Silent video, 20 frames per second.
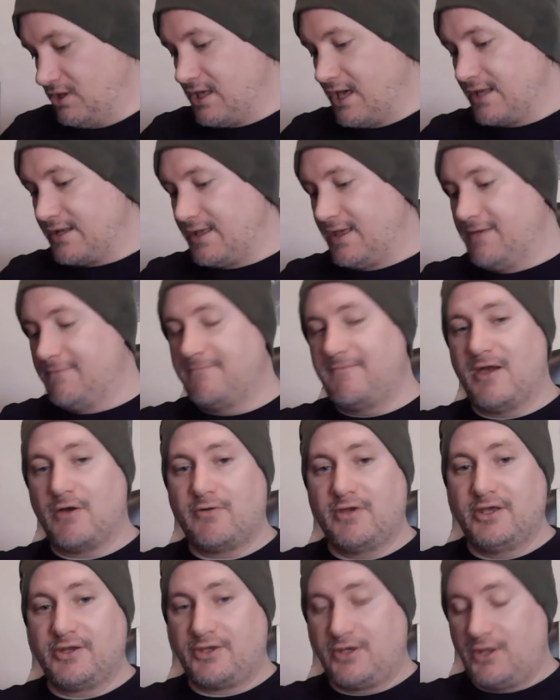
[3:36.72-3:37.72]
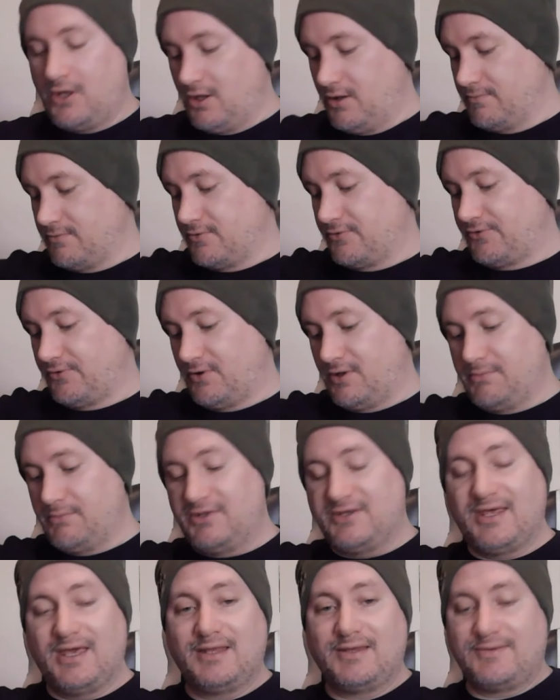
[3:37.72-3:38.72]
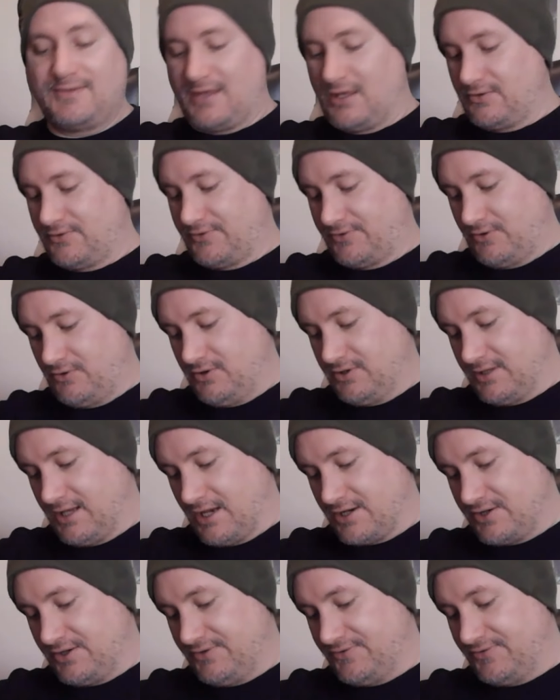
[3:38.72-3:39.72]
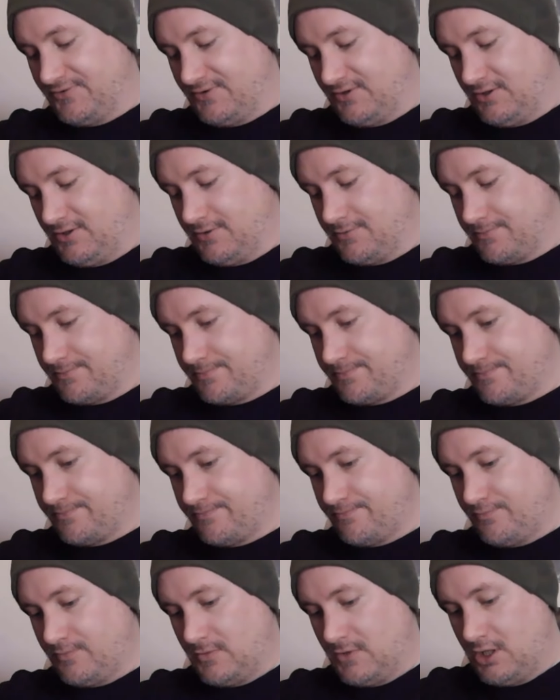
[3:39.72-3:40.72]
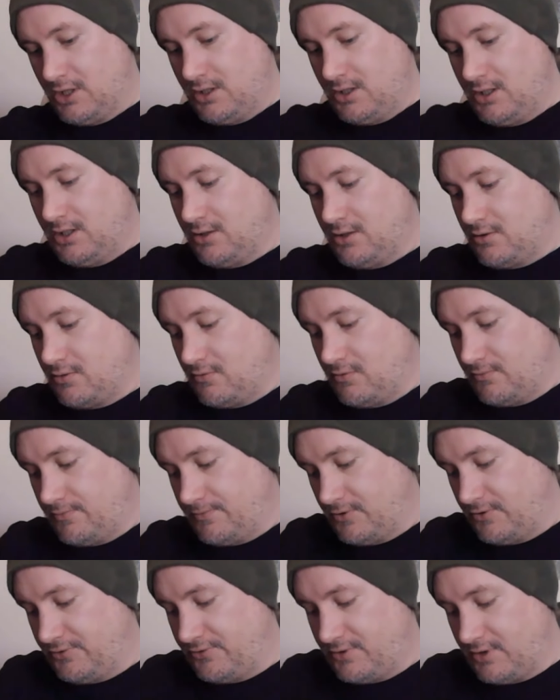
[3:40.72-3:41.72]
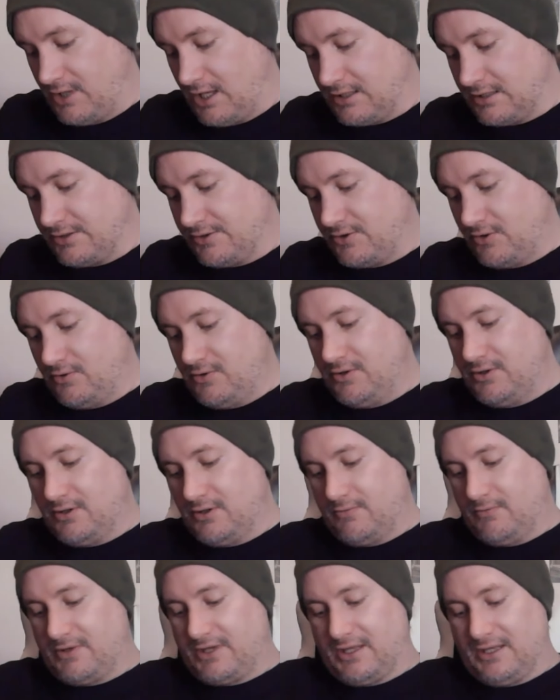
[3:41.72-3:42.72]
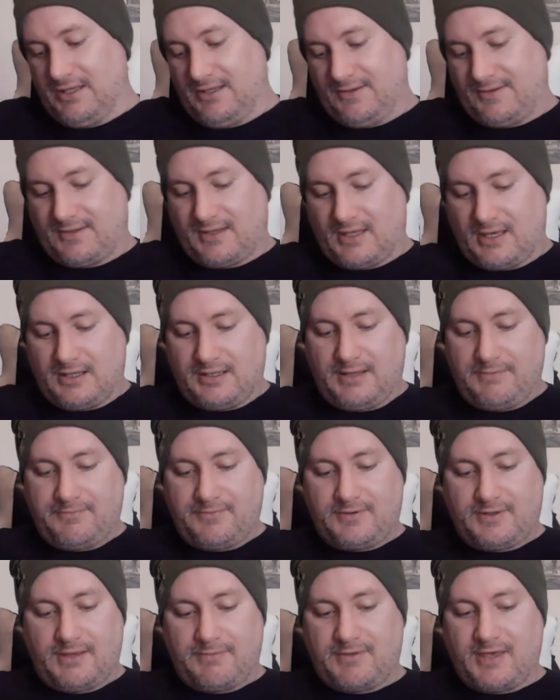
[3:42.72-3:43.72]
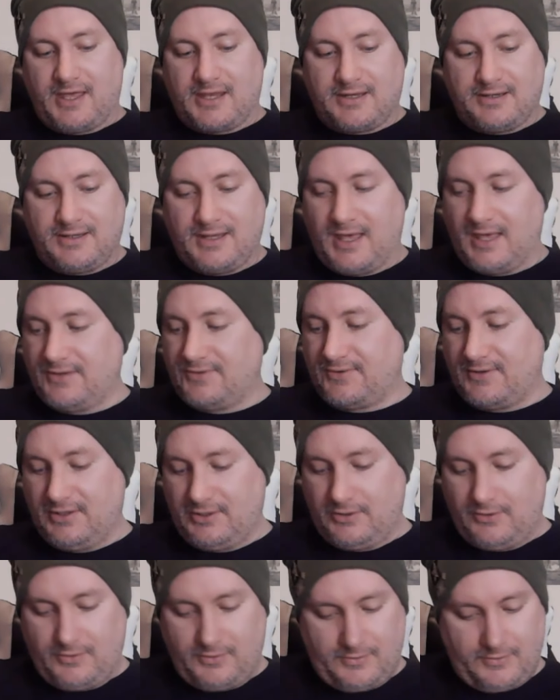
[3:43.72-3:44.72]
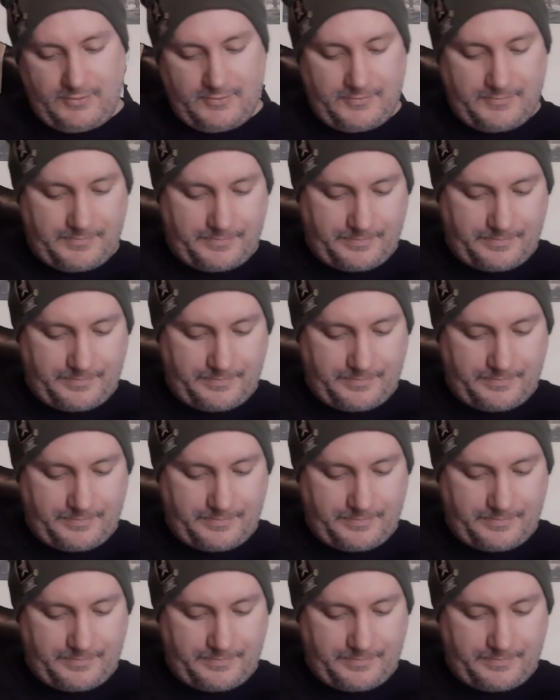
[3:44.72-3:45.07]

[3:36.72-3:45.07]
got a variant cover. So let me take this out so you can actually see. Well, first I can show you what the inside. They've got a nice little